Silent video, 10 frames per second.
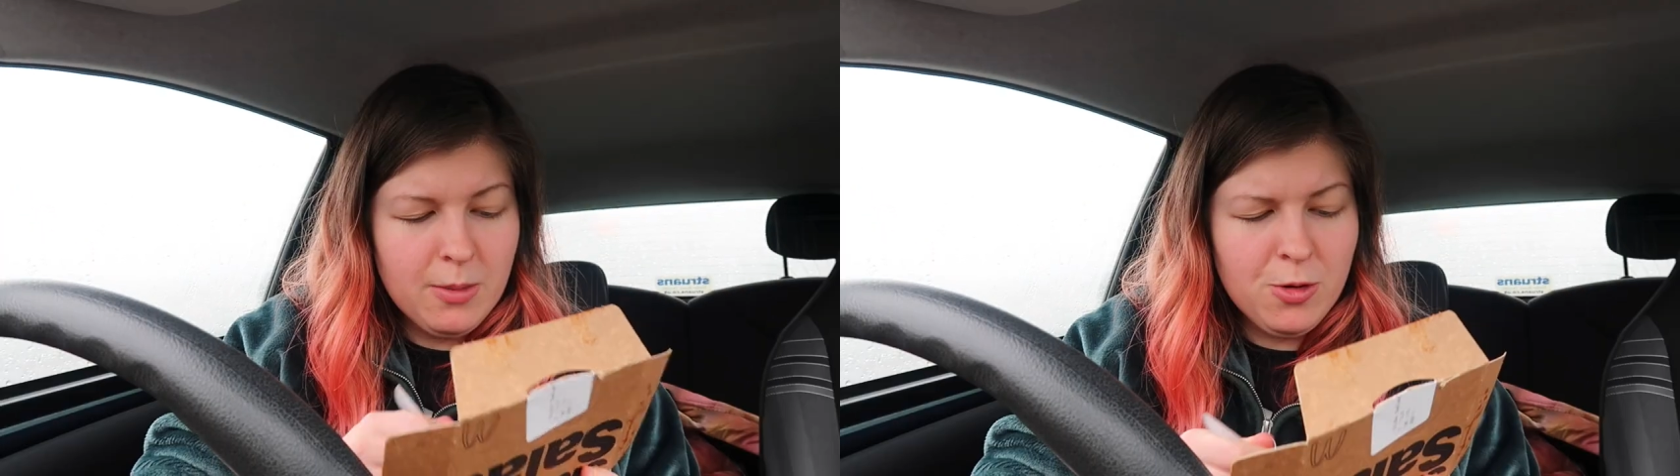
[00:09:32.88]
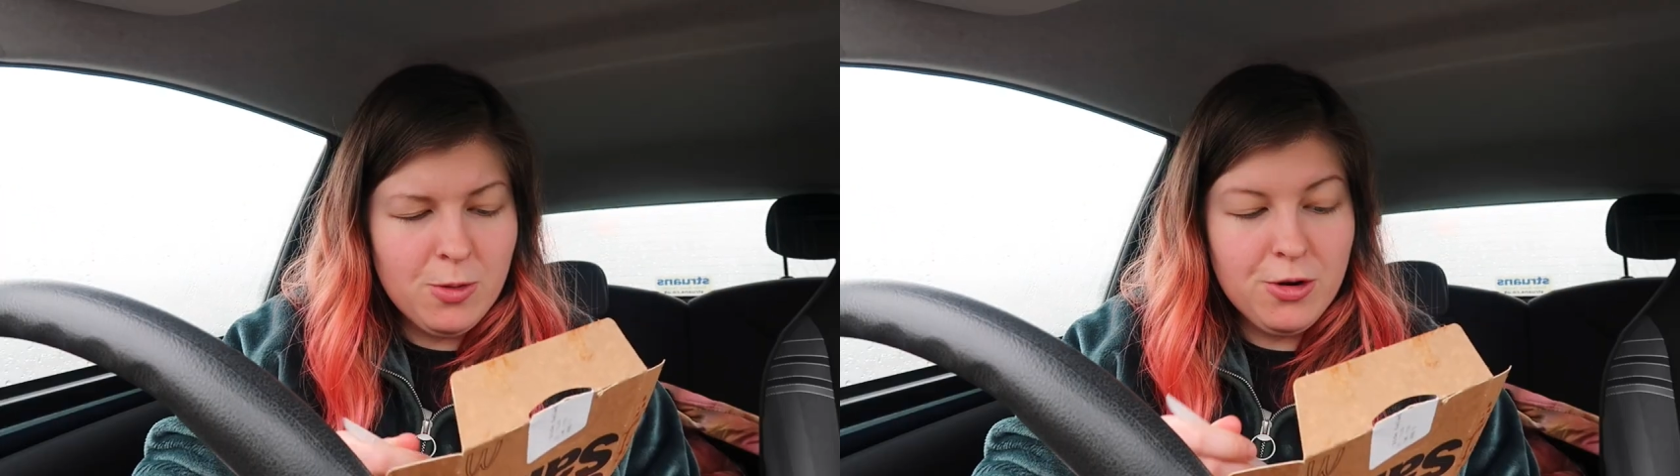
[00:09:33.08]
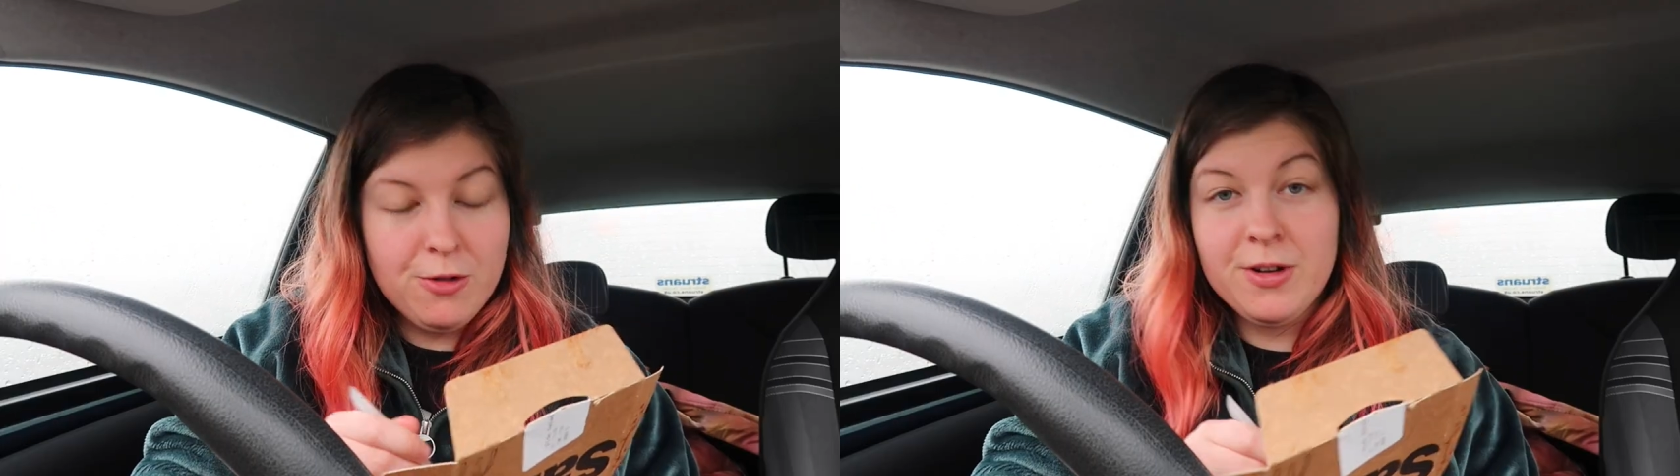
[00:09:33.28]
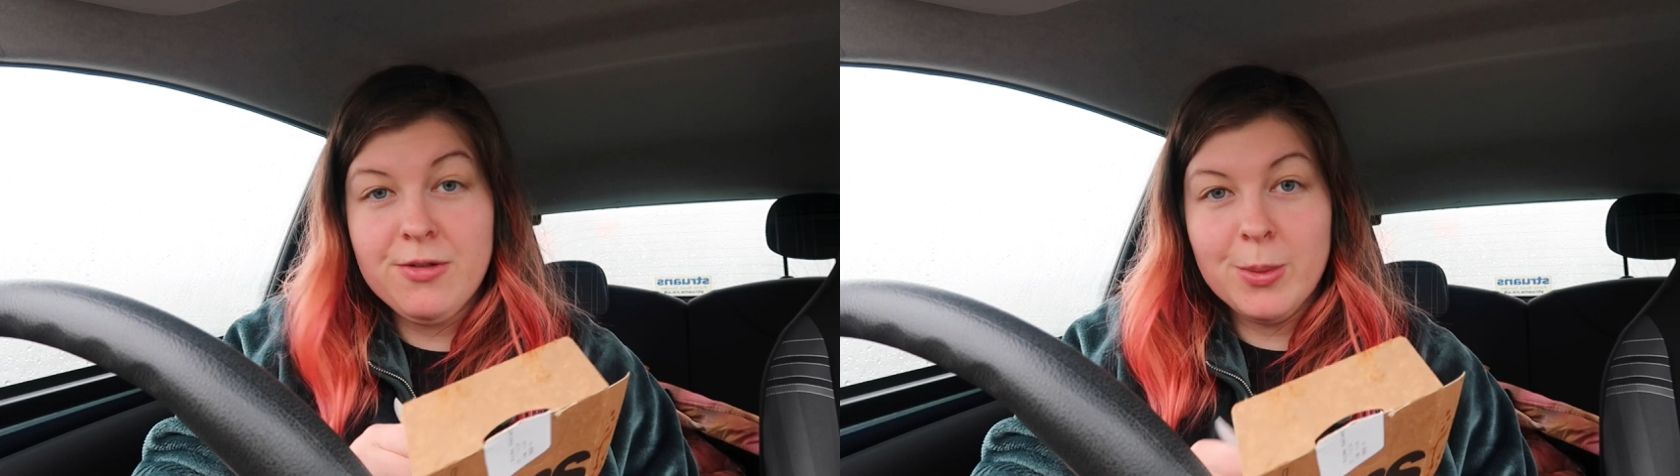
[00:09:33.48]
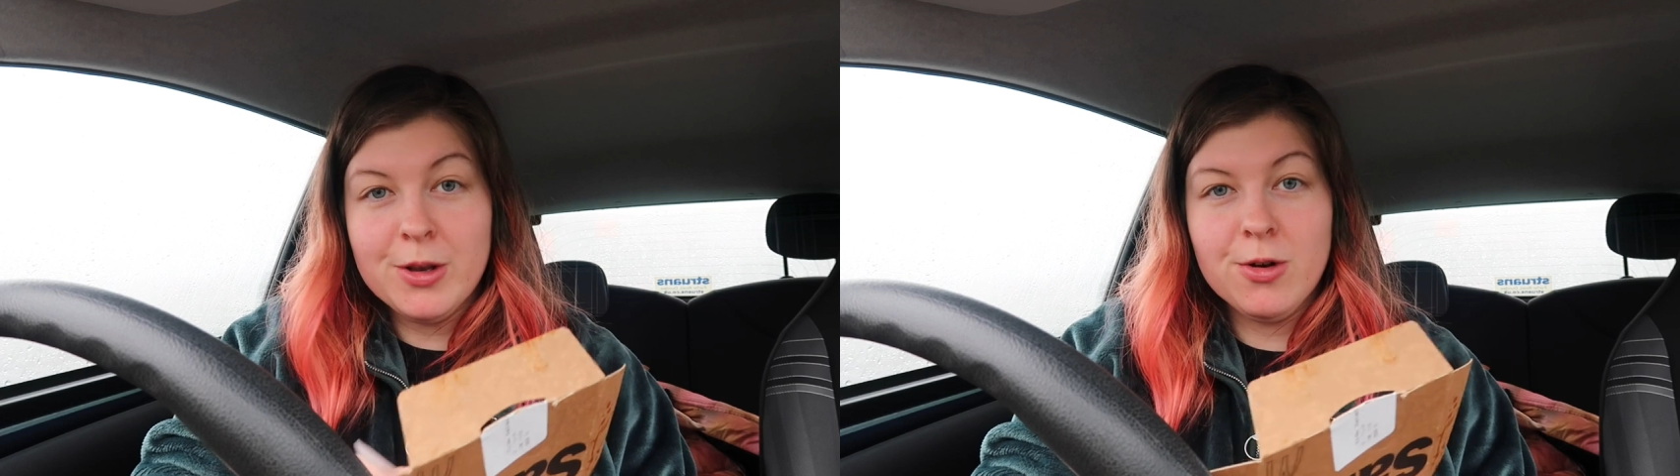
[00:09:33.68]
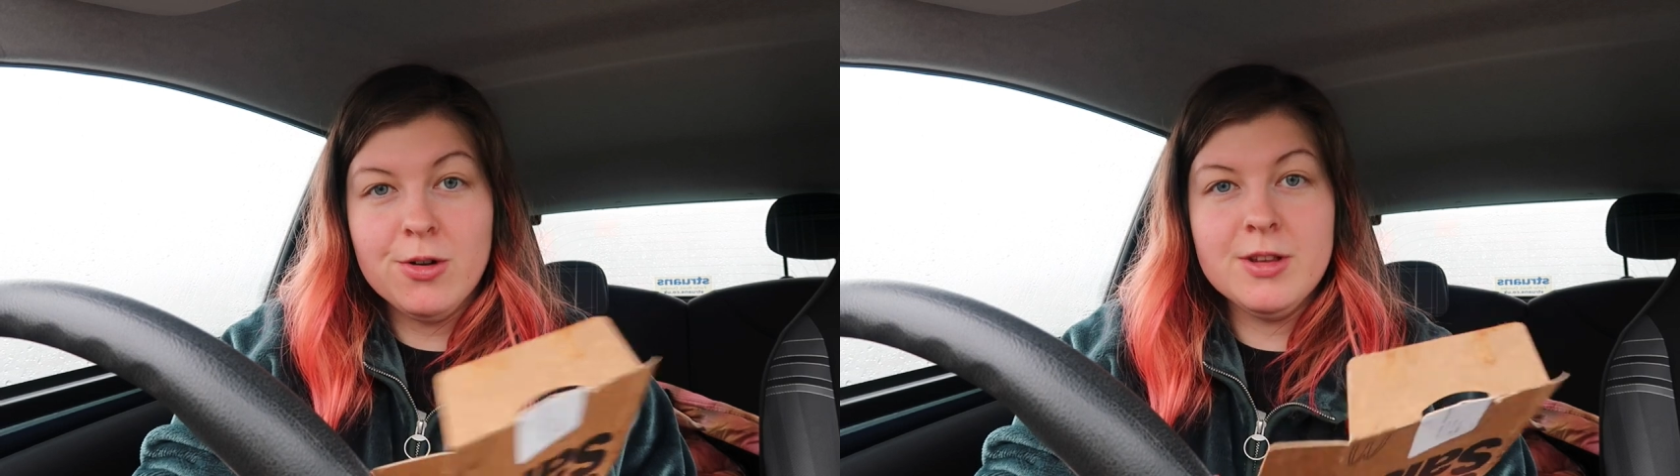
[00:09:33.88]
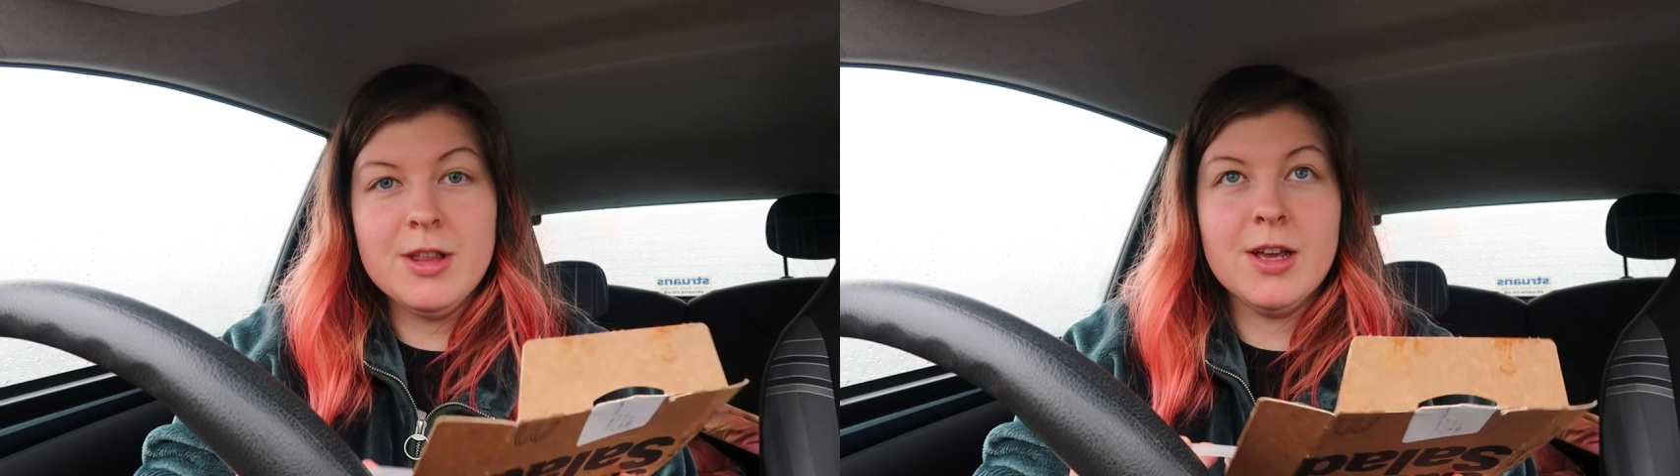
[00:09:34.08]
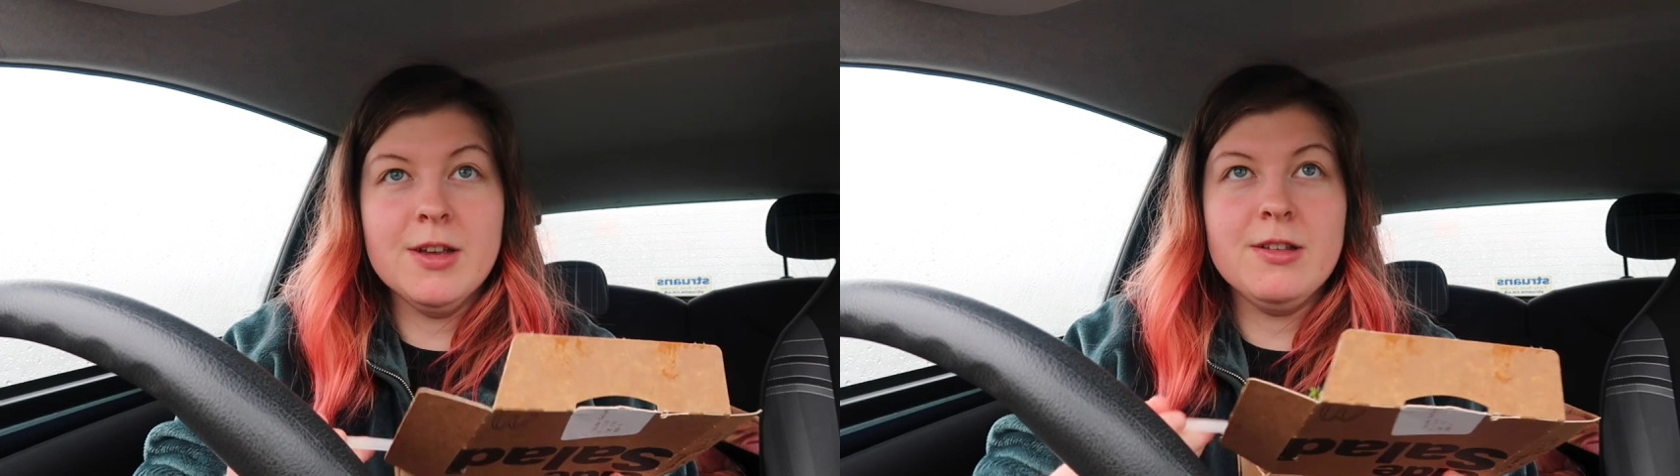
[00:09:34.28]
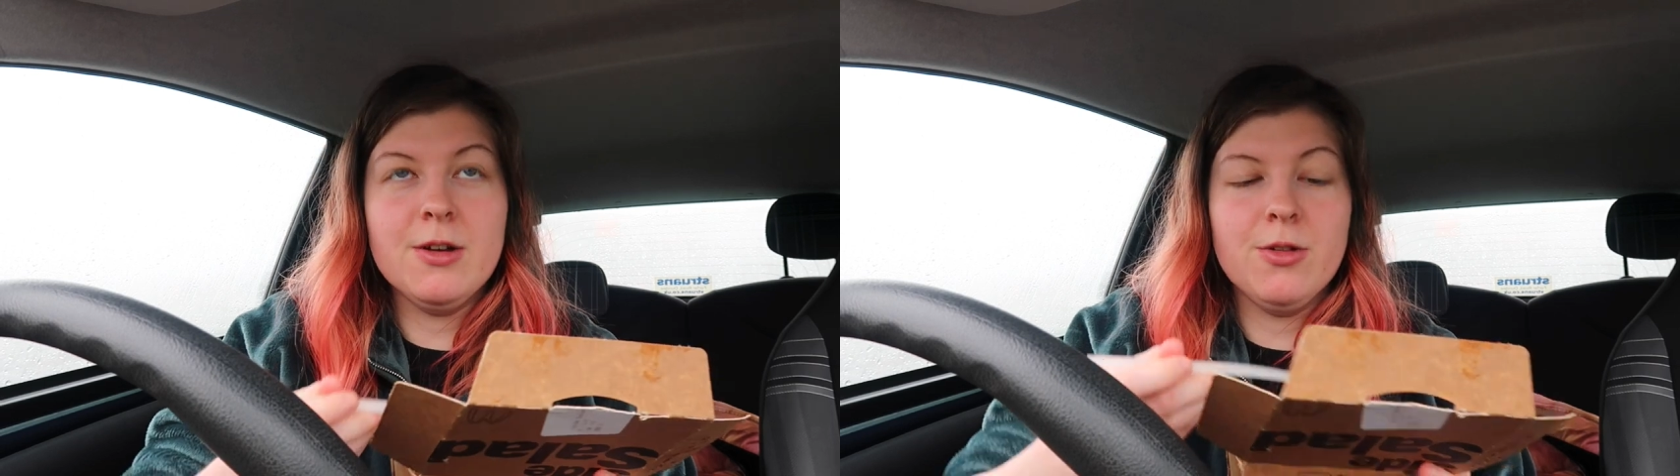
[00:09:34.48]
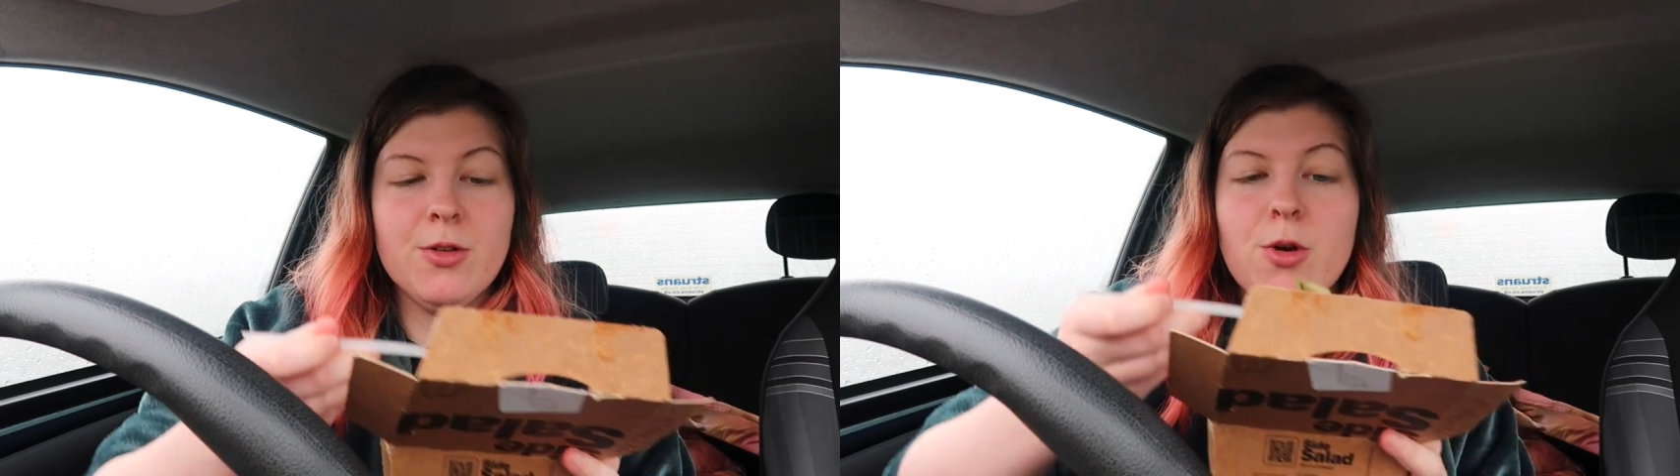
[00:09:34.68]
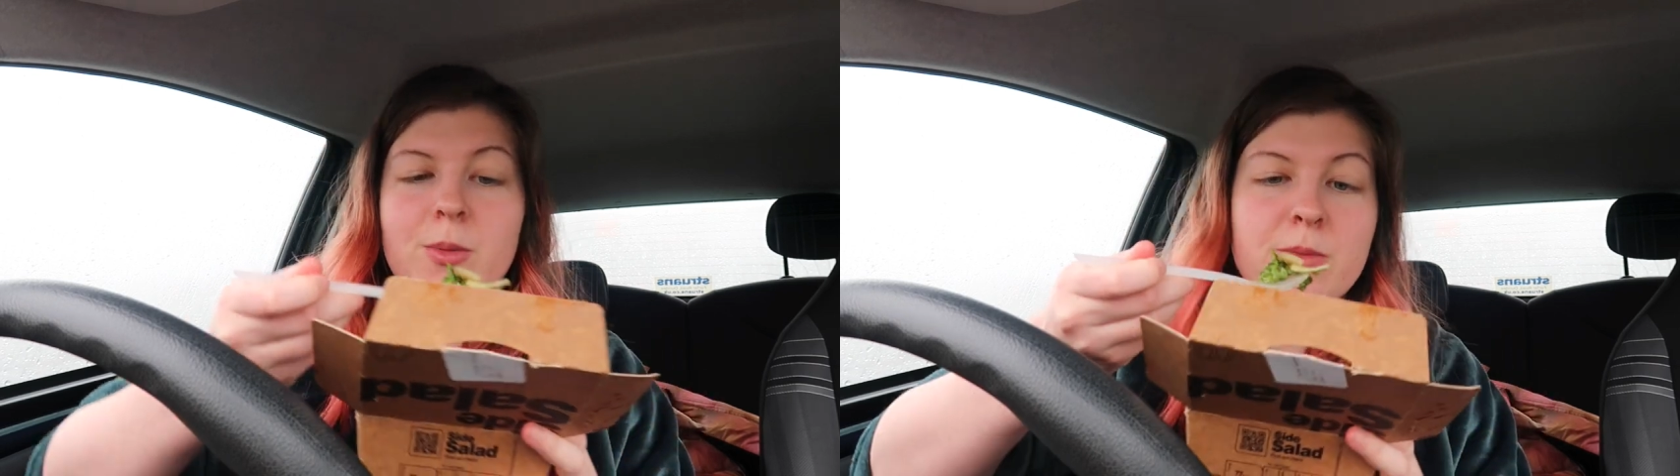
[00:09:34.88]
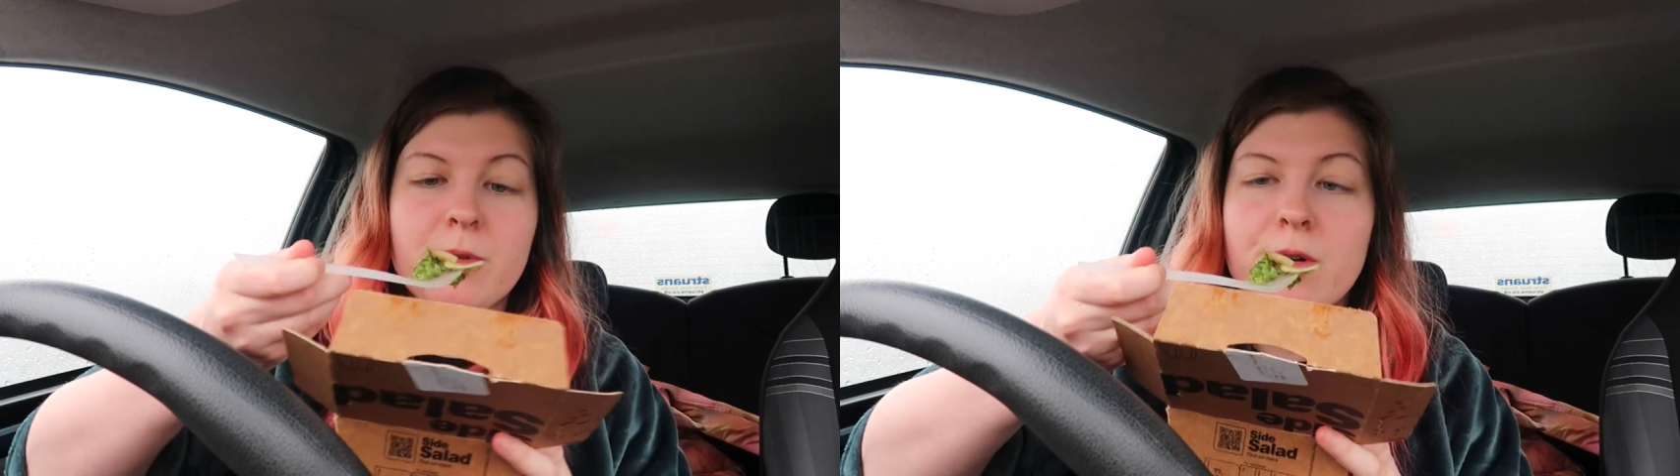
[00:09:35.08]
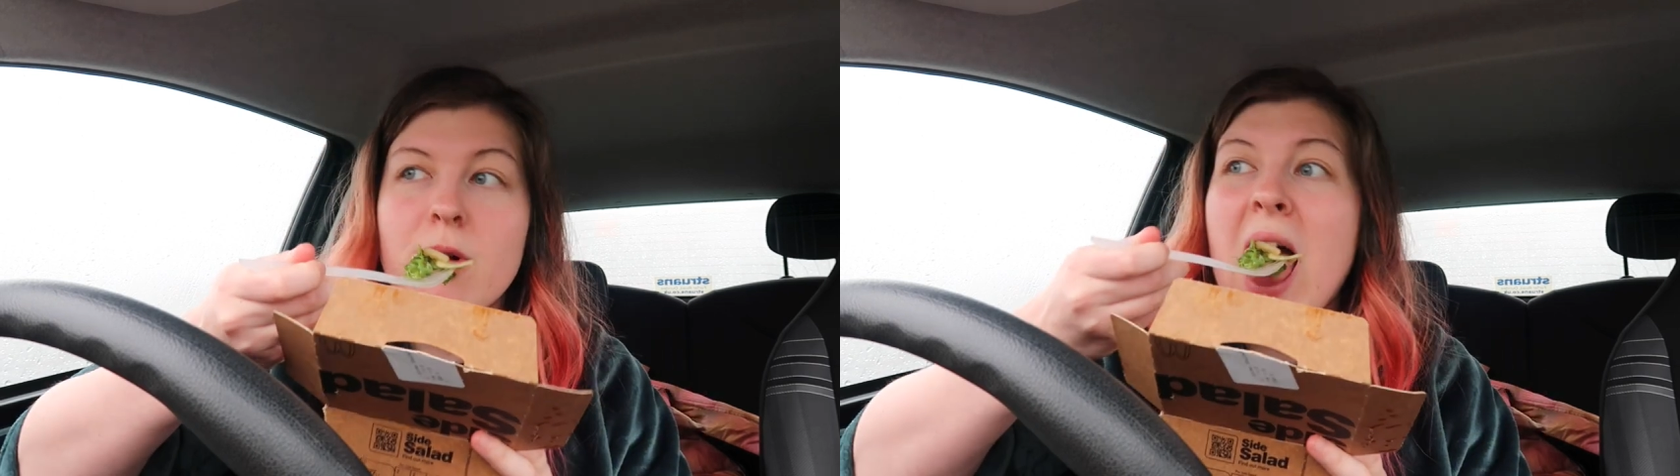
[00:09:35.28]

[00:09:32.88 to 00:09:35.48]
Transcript: Let me know what your favorite McDonald's thing is down in the comments below.